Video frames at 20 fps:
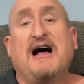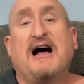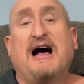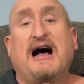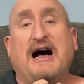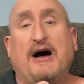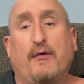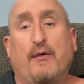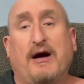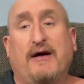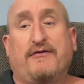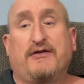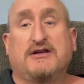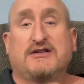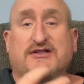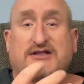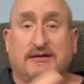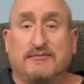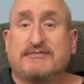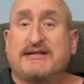However,
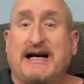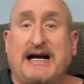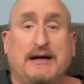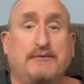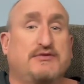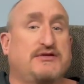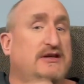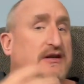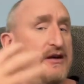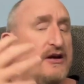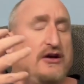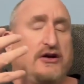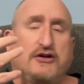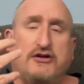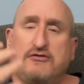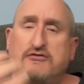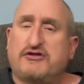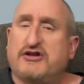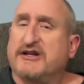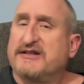sometimes
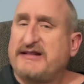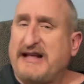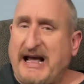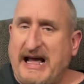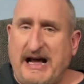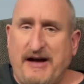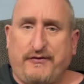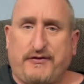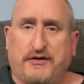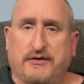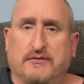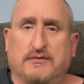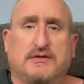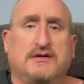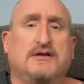you just have to.